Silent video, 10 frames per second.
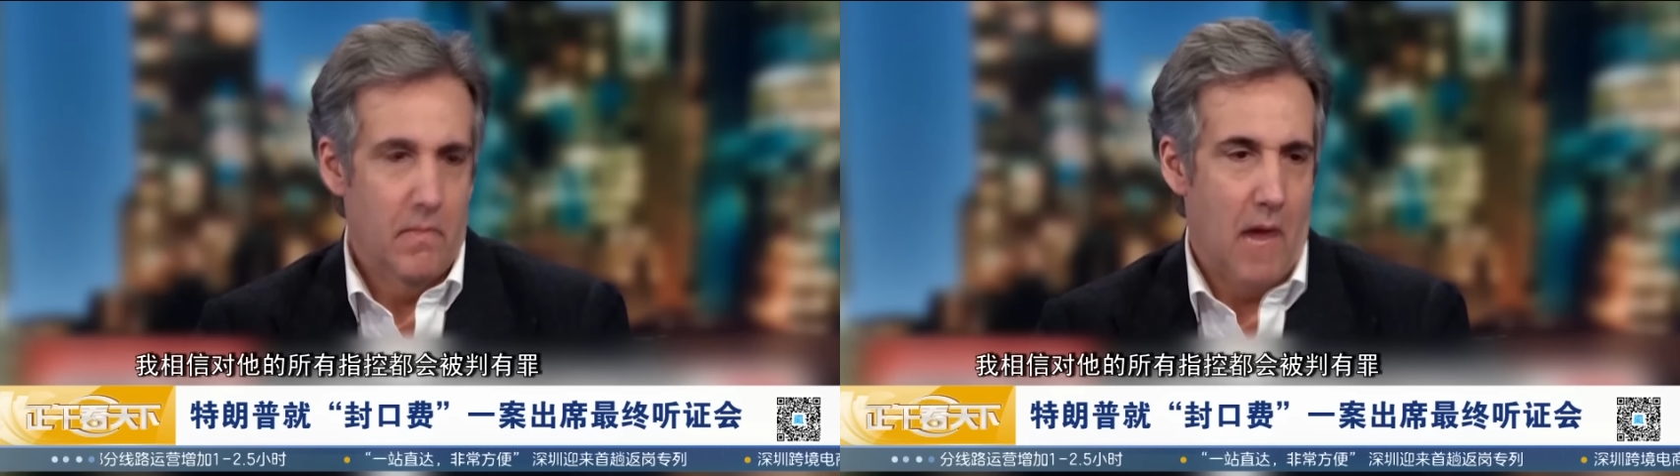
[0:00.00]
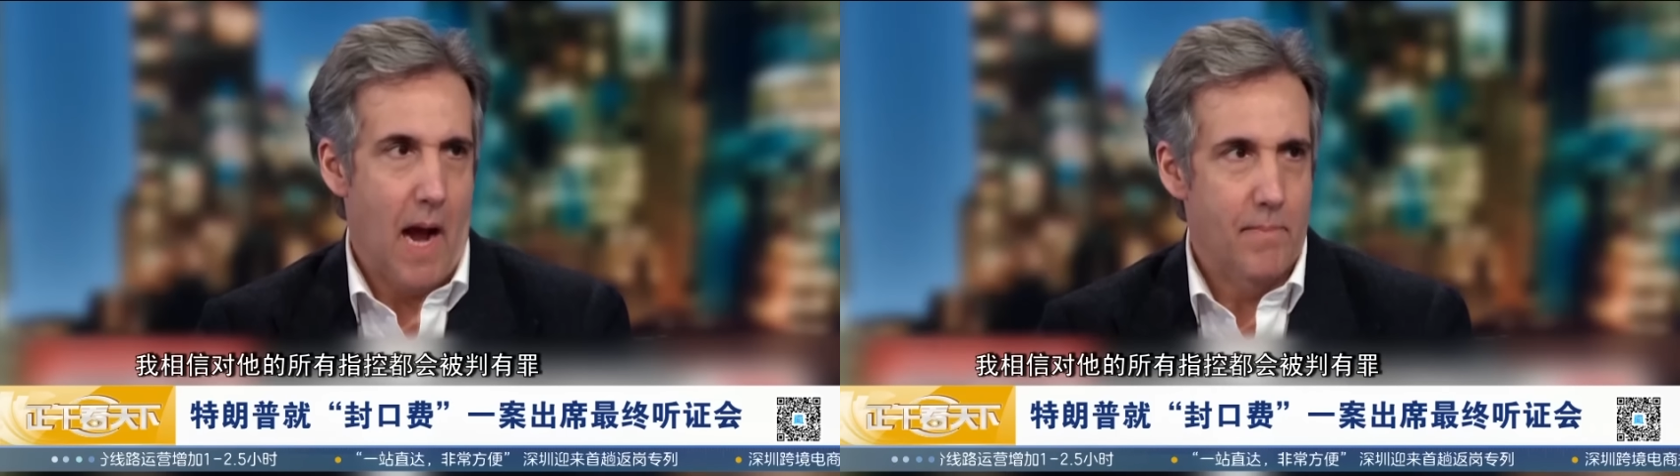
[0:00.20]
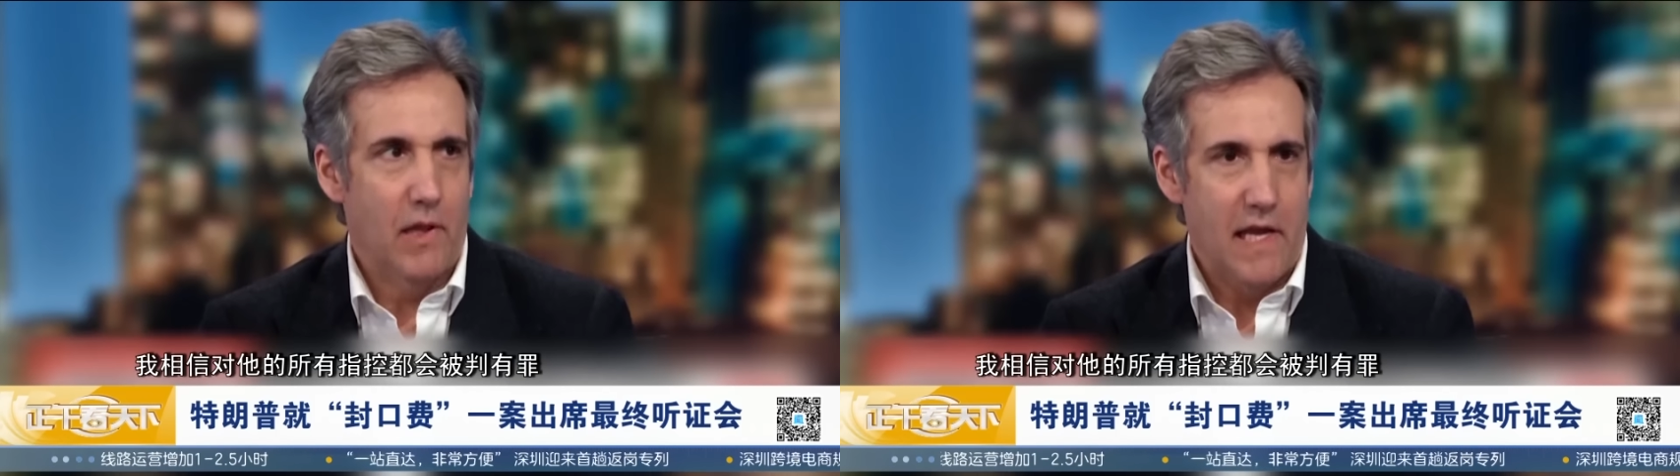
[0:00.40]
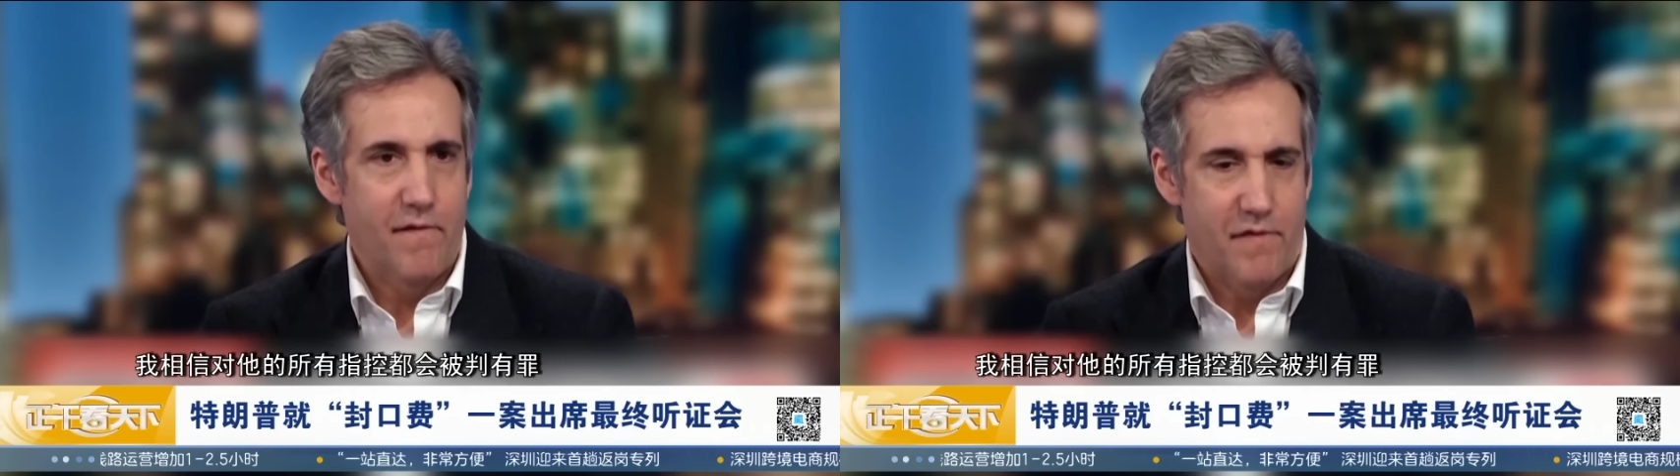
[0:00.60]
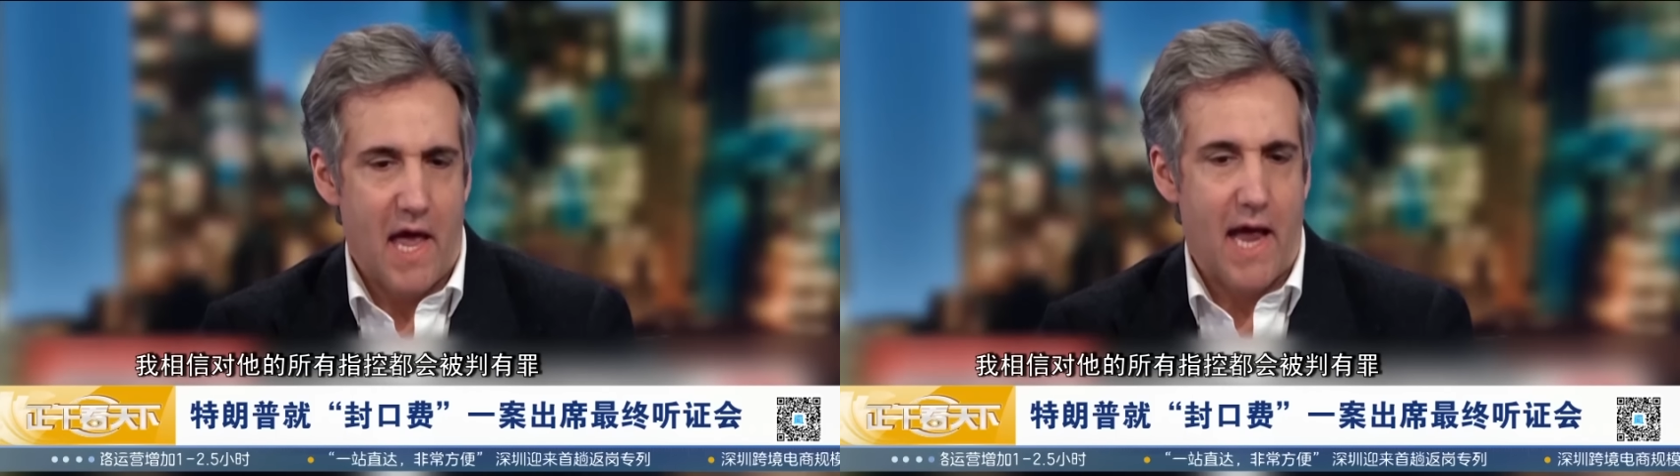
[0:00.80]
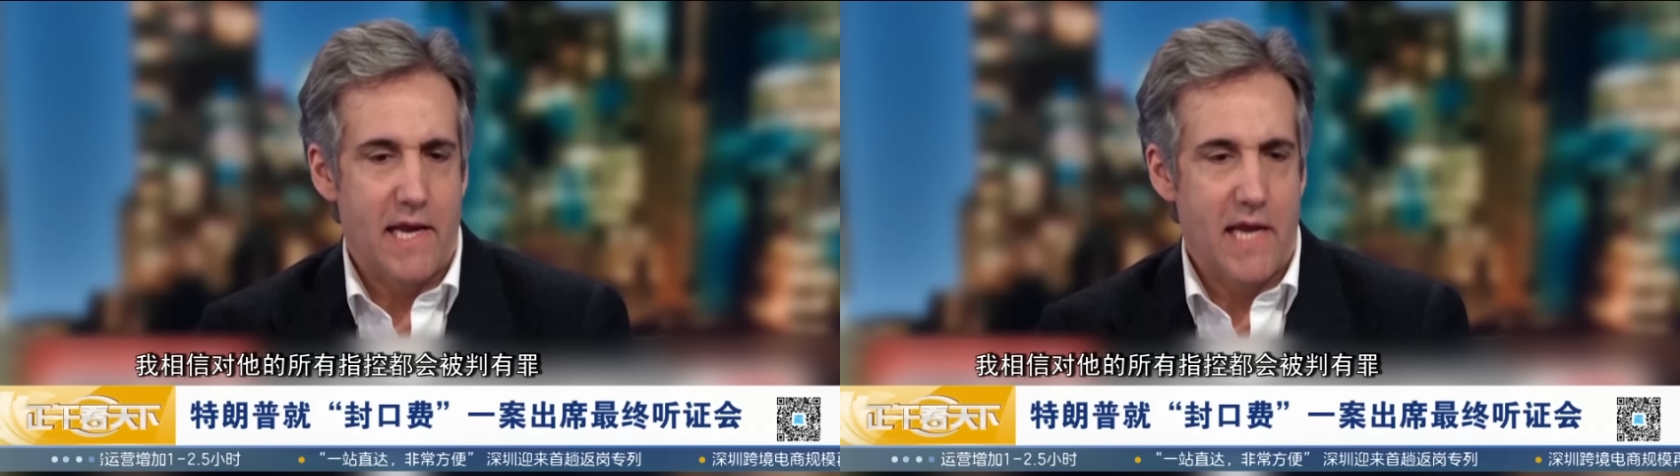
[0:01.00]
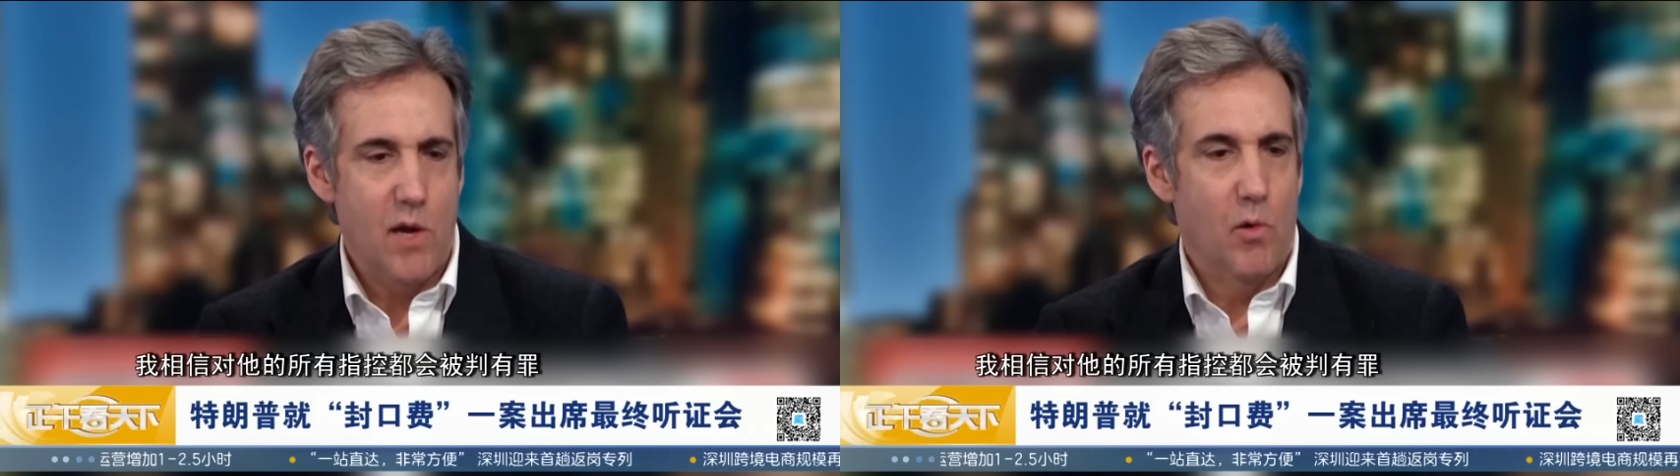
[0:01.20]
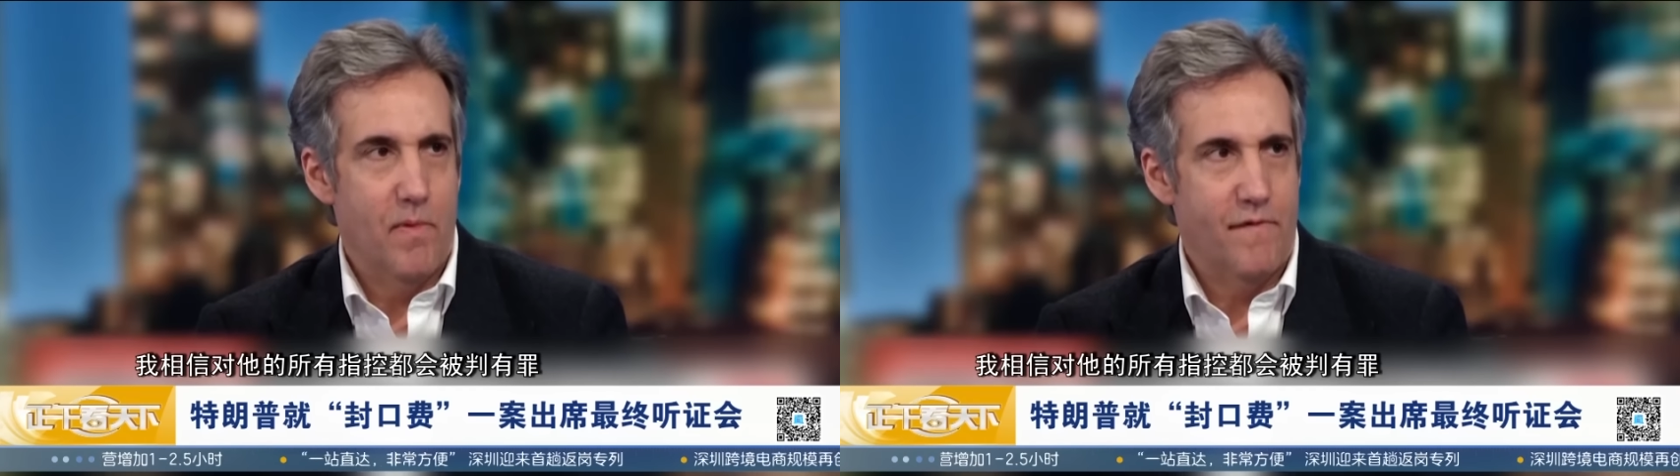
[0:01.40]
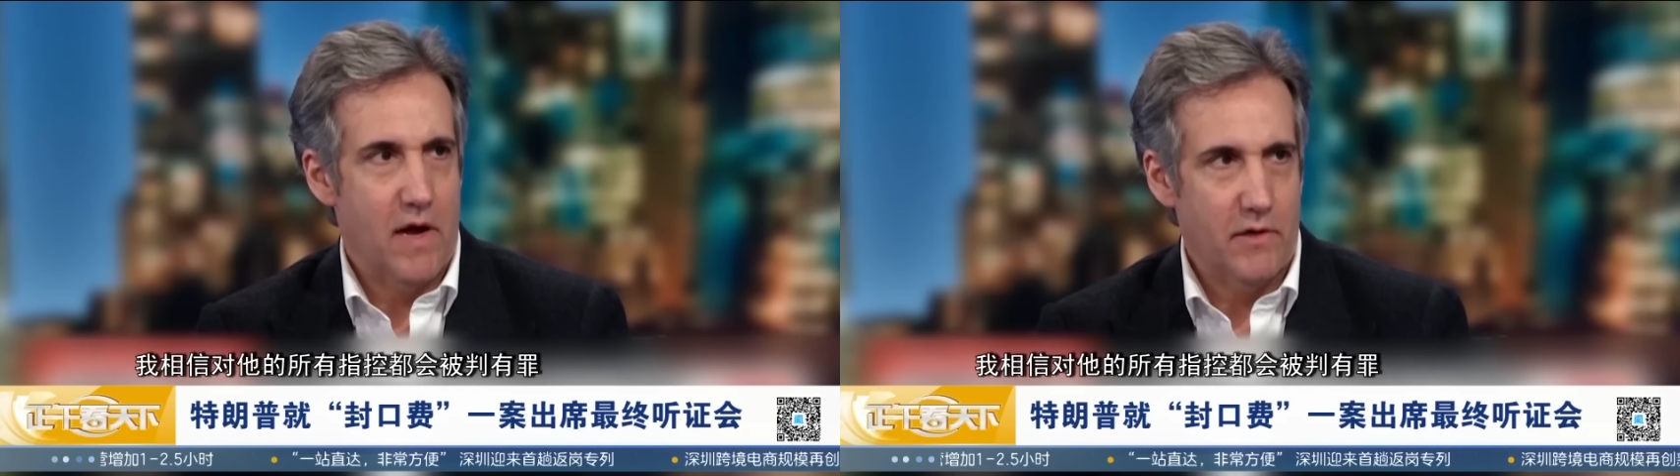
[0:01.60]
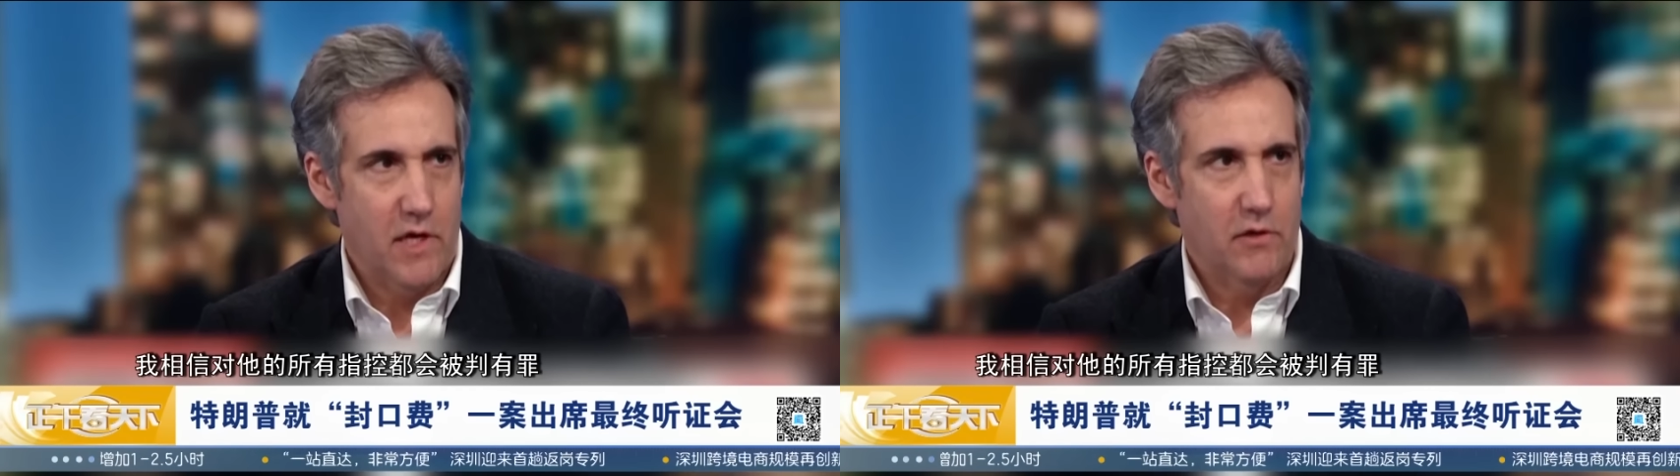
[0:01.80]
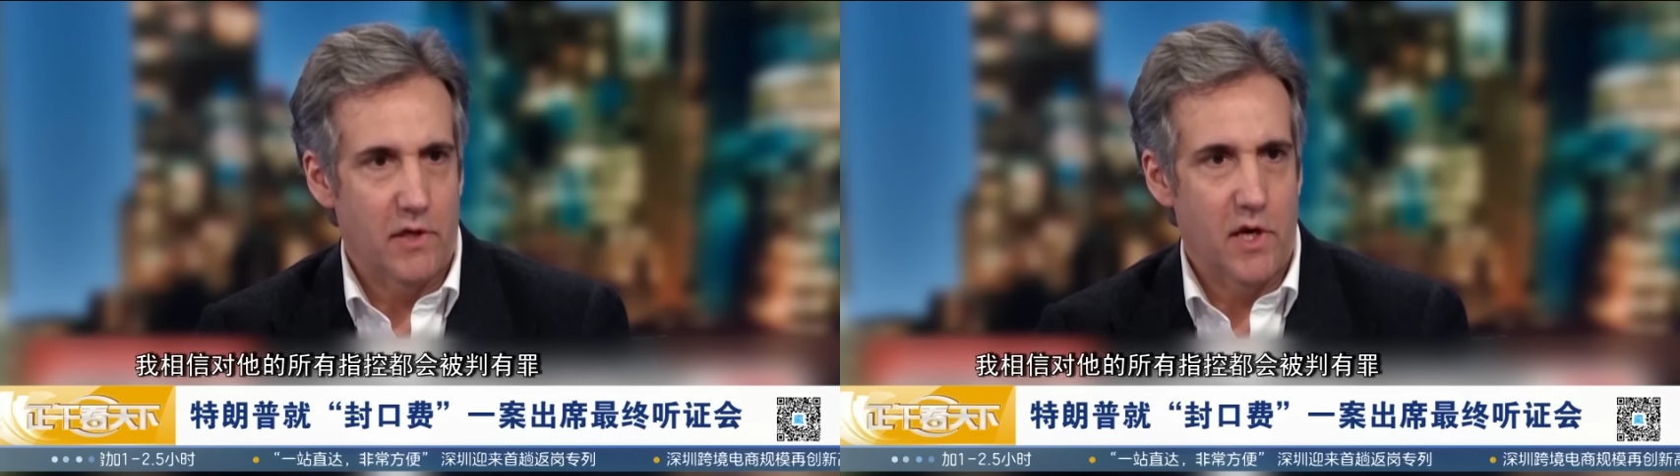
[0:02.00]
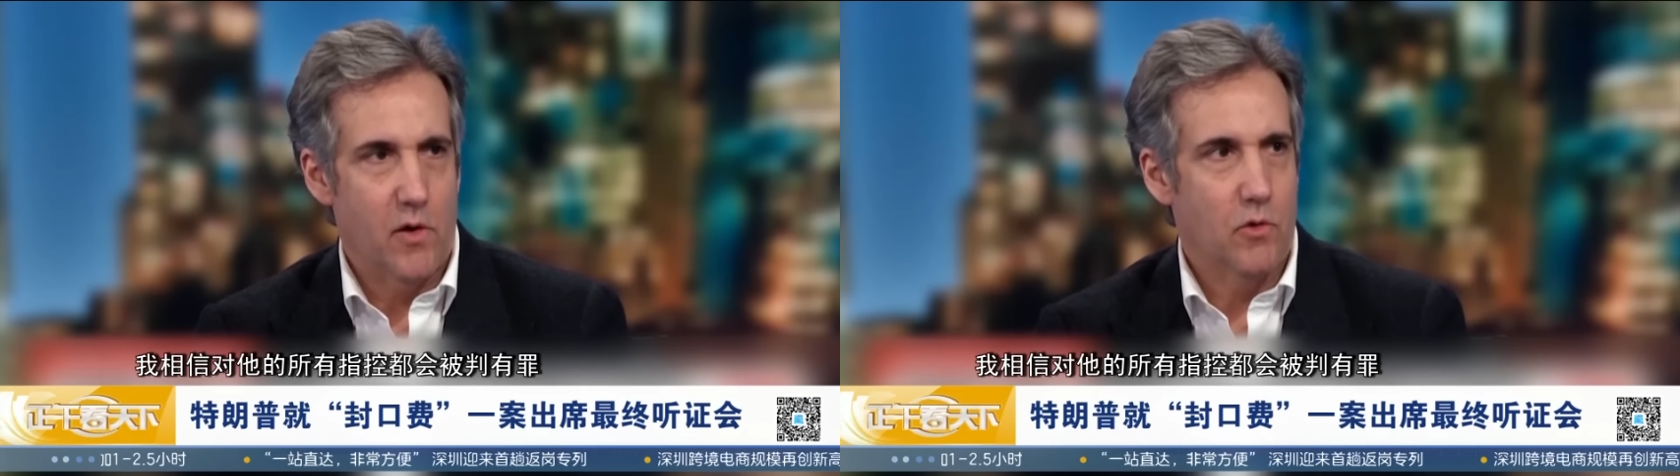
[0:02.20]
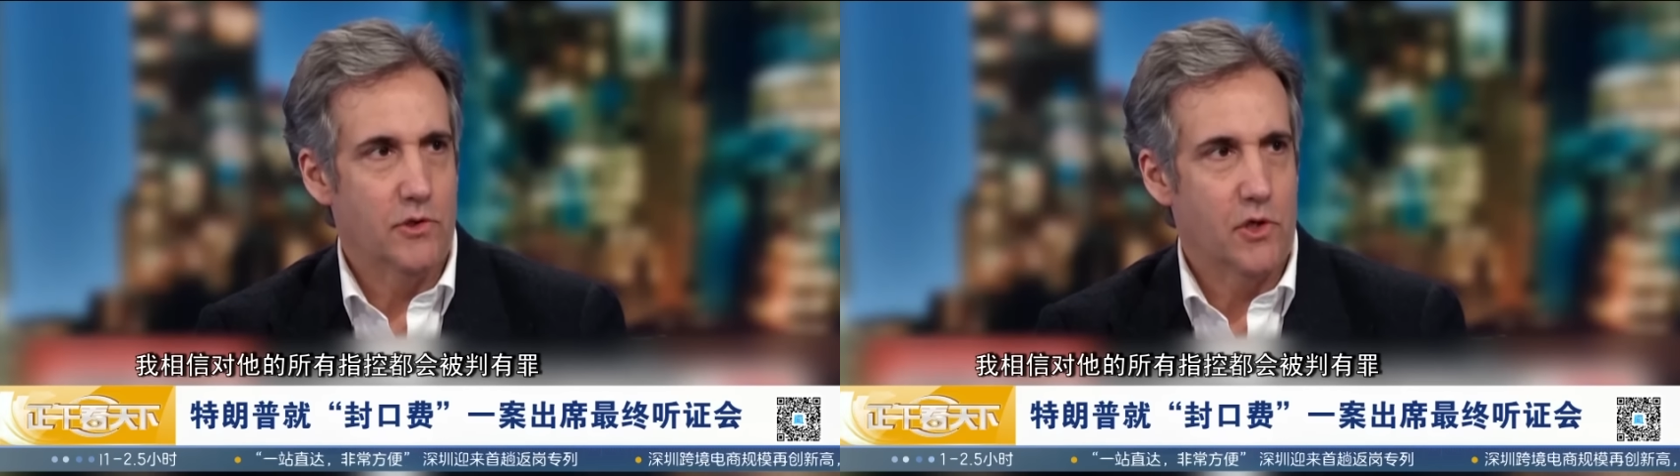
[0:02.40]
I believe that he will be found guilty on all